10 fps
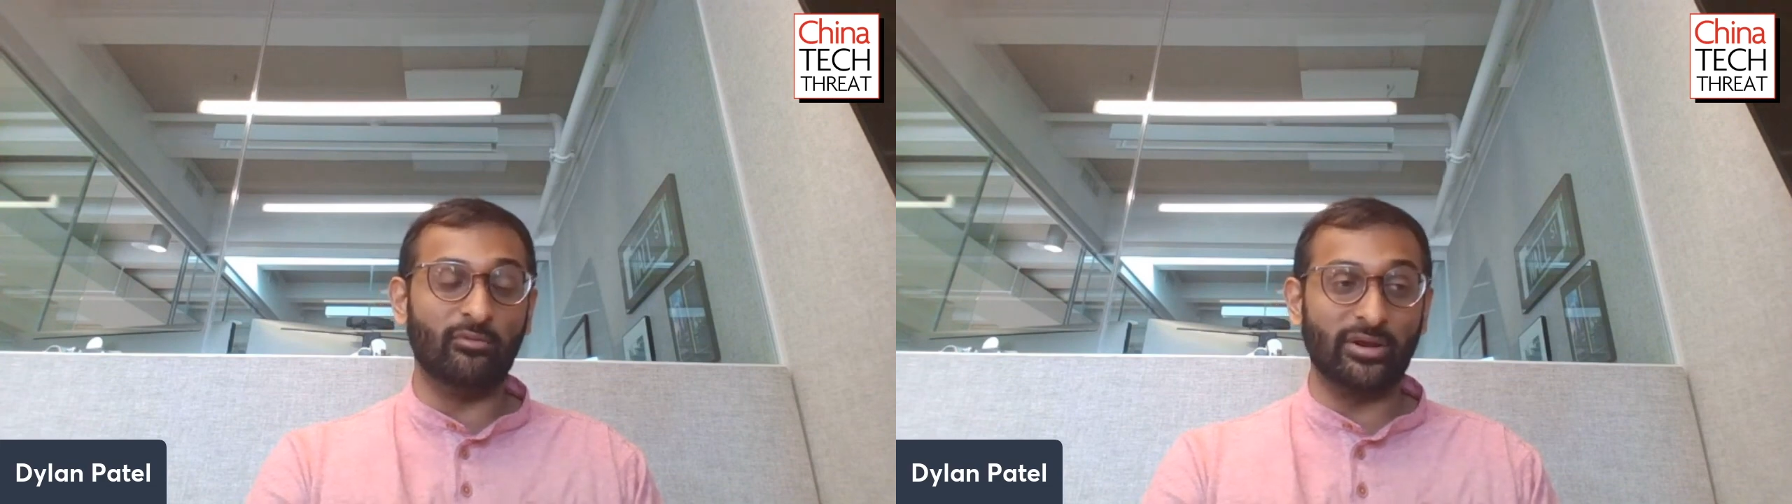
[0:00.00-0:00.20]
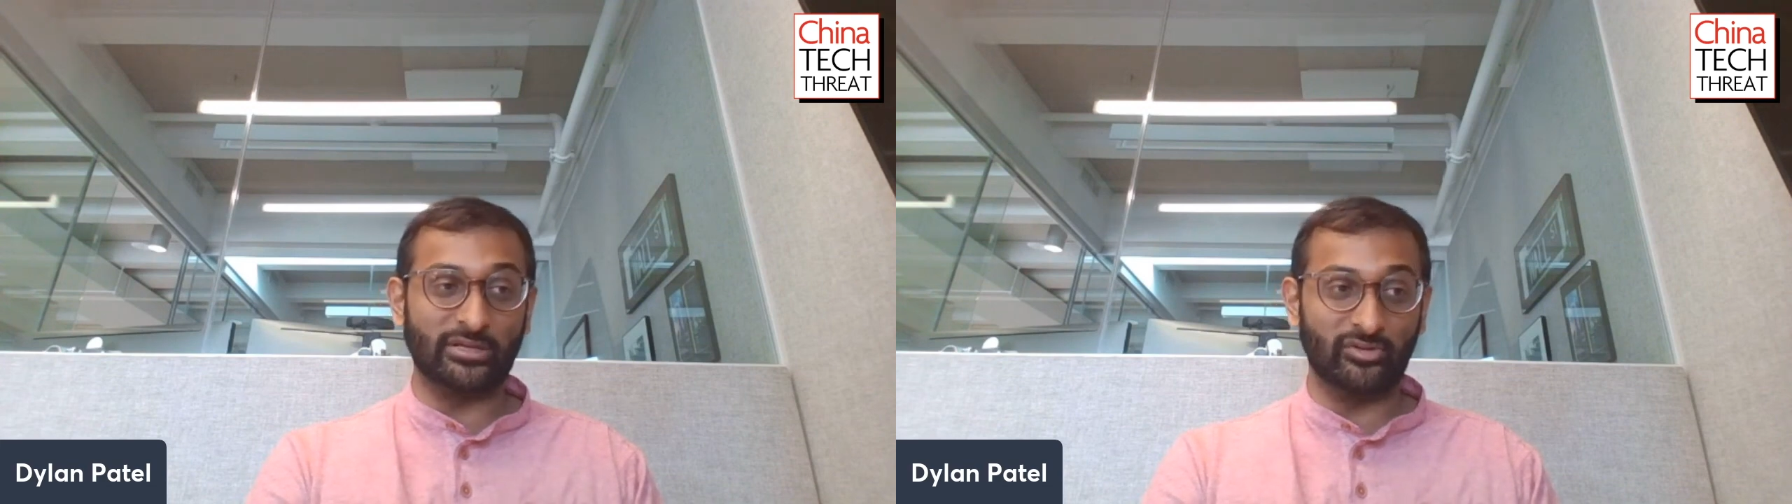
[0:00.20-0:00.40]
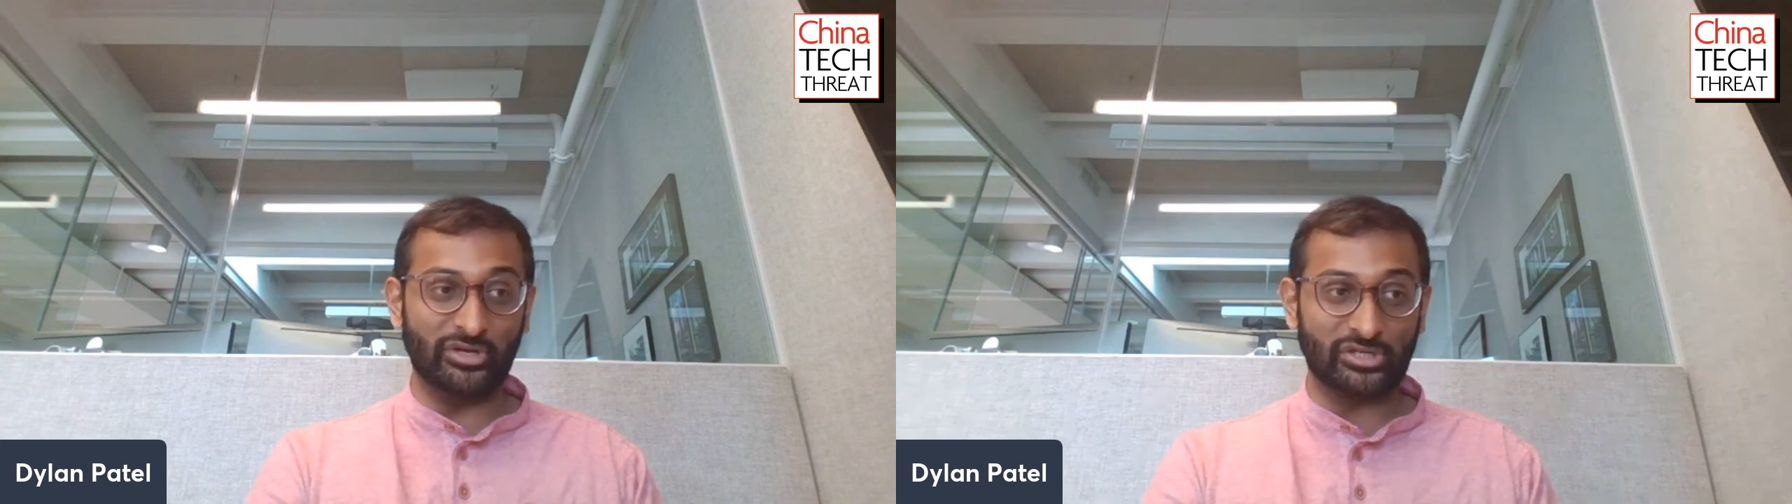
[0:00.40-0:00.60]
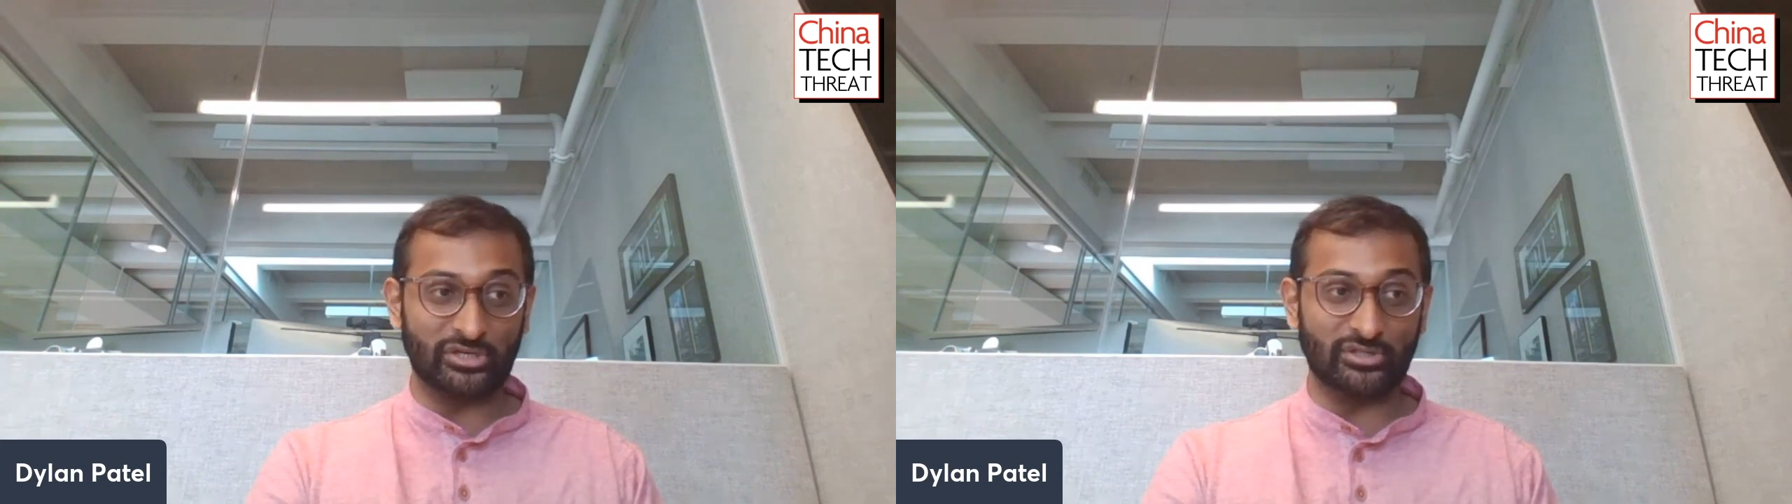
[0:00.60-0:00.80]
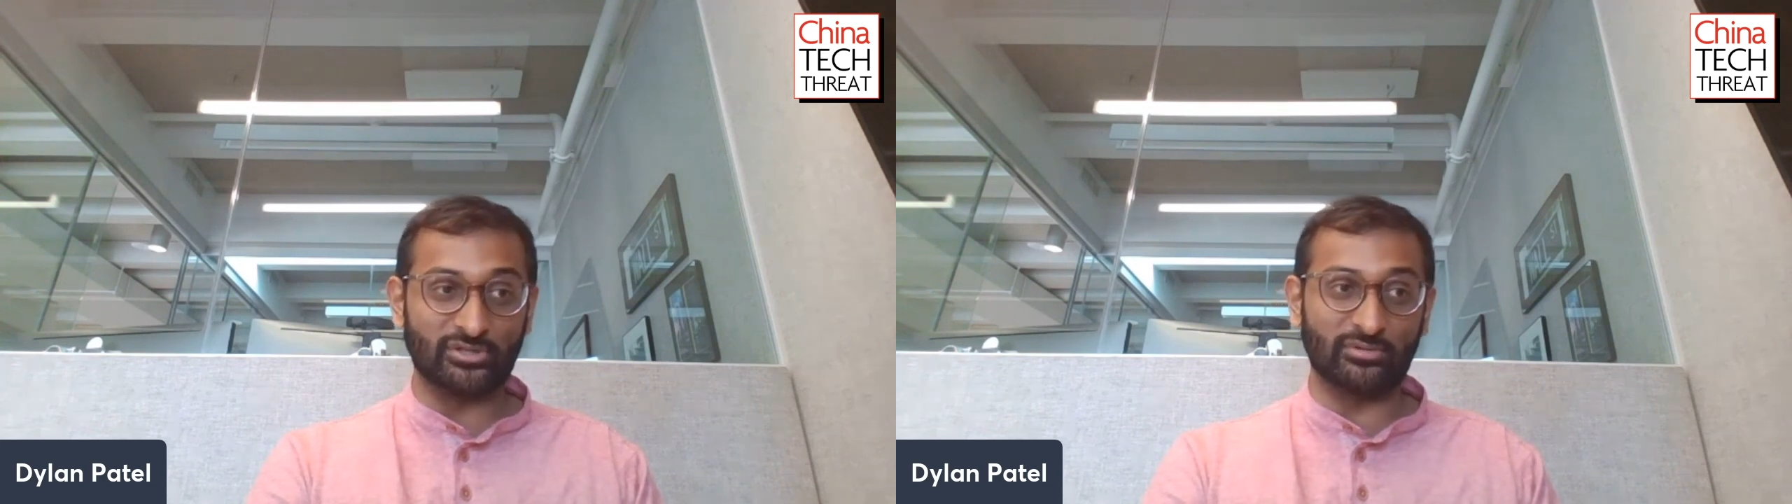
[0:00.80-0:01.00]

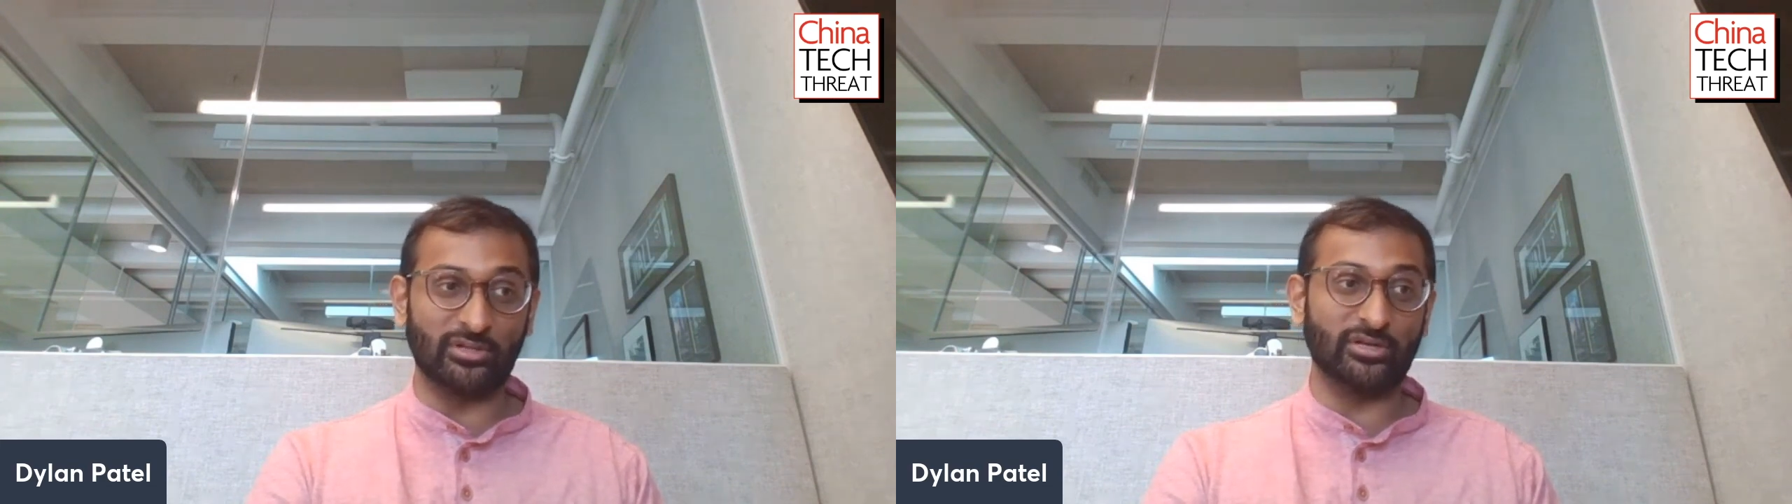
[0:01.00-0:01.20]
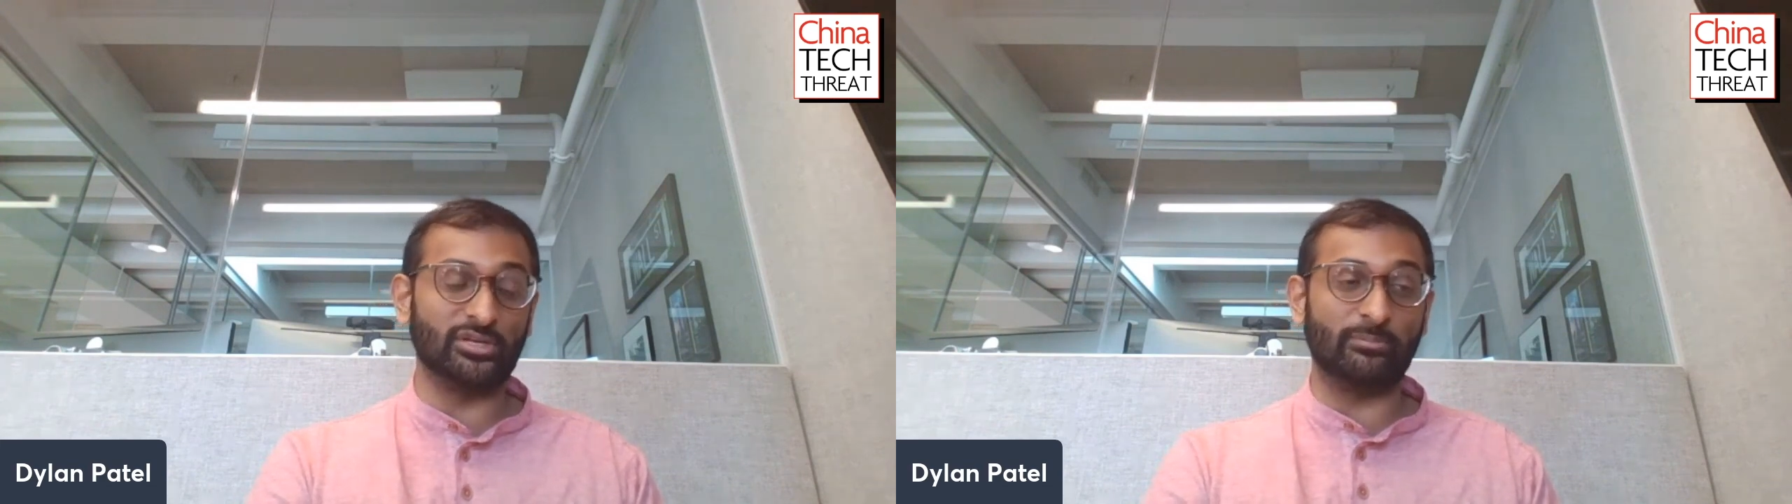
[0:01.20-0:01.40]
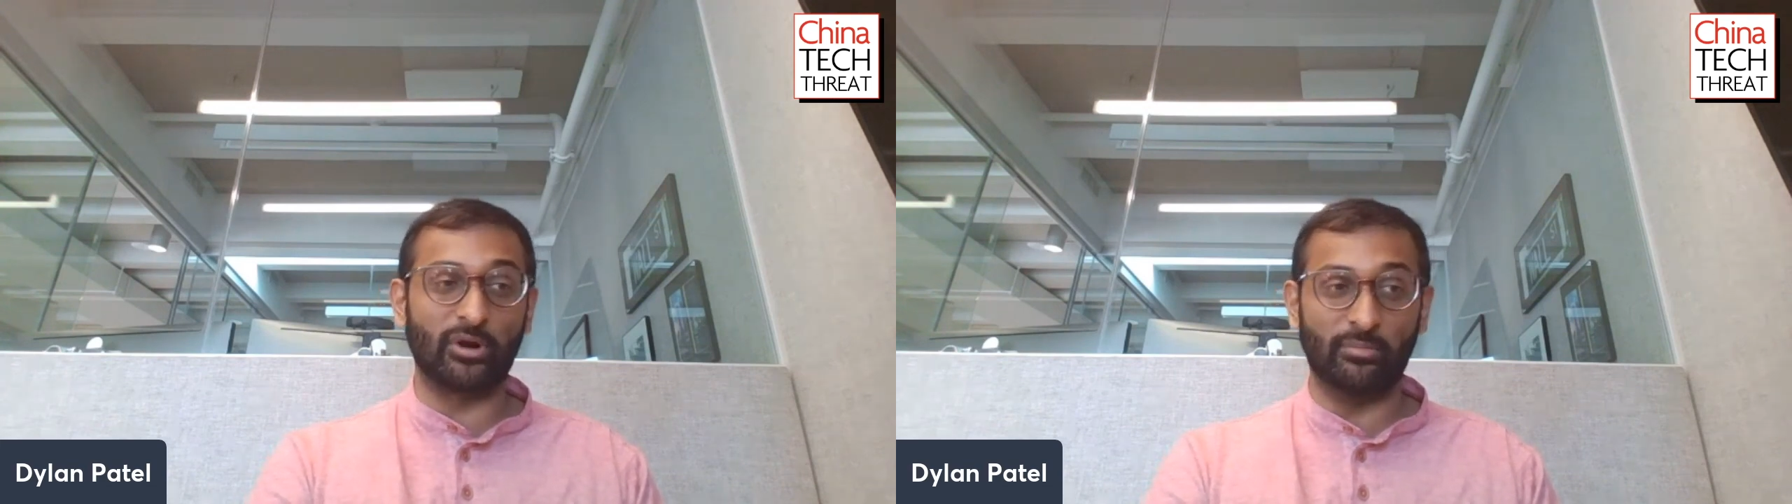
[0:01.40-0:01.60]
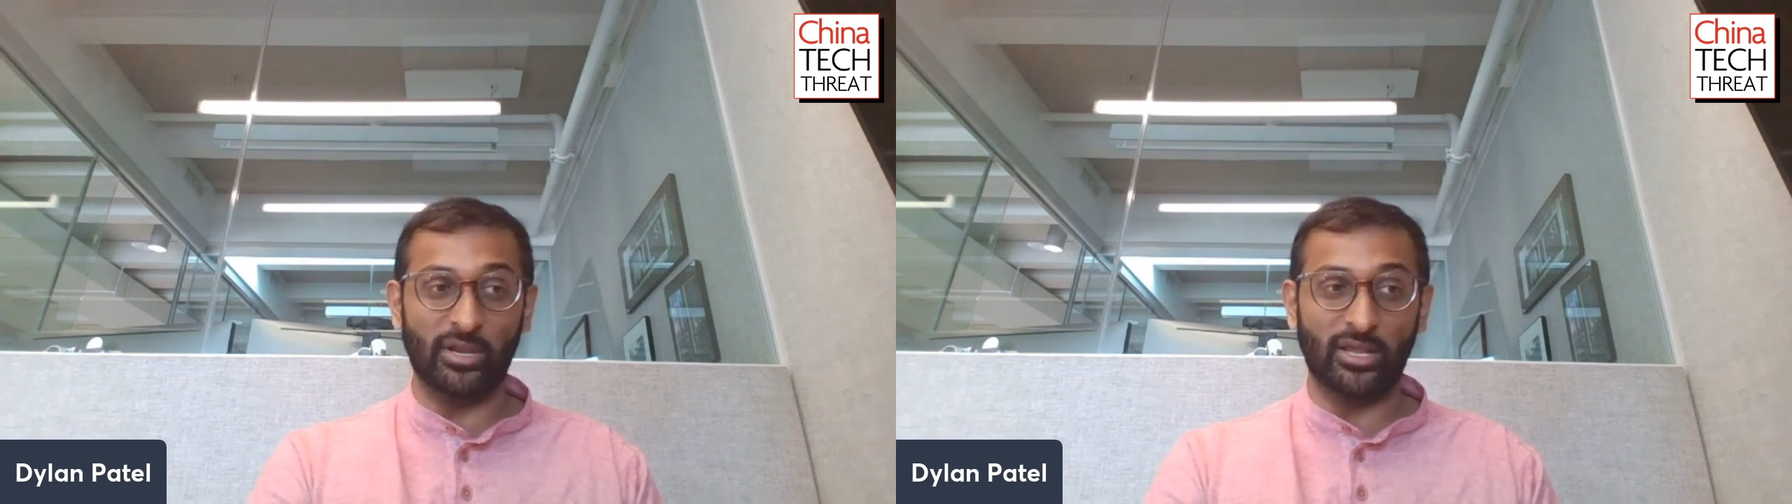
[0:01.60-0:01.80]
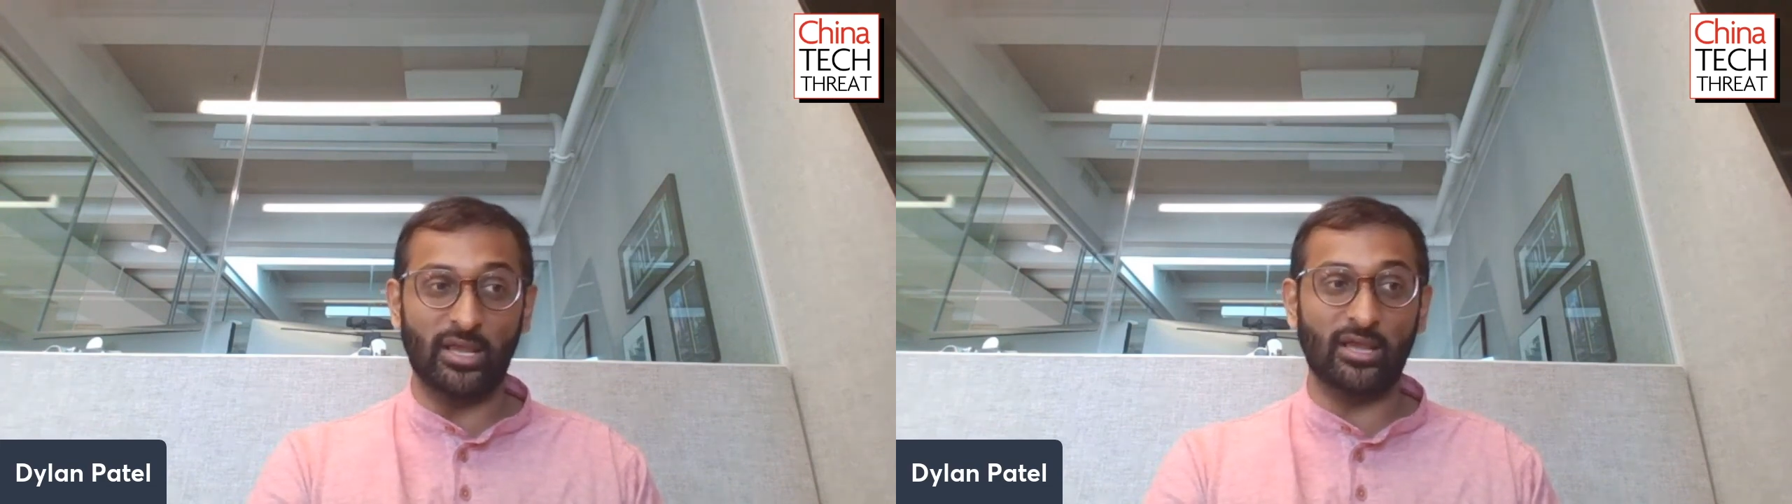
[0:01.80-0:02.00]
regulations related to
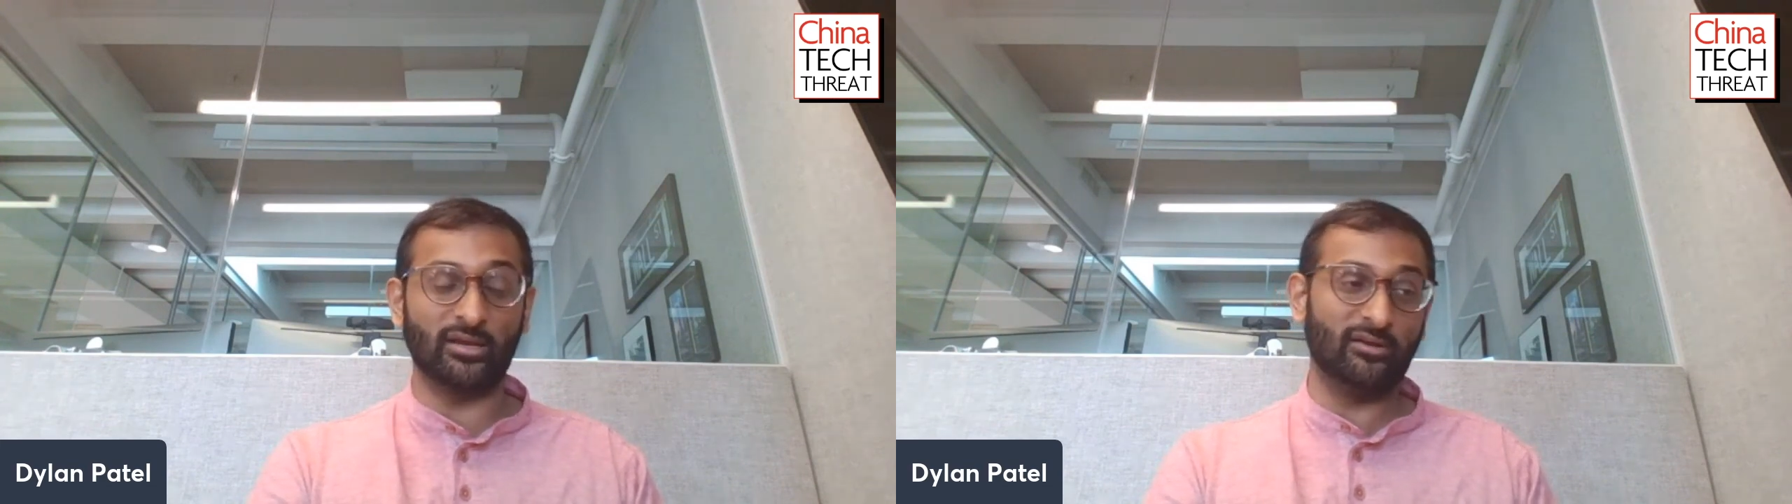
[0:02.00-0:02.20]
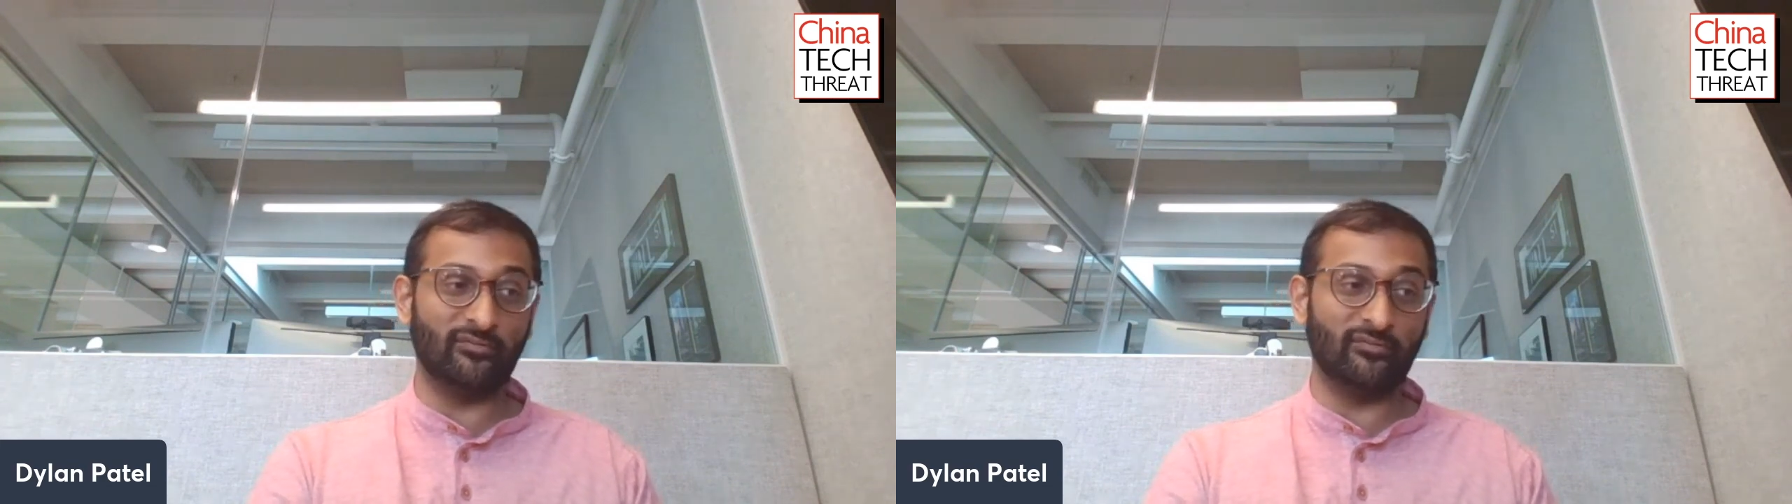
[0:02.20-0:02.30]
permitting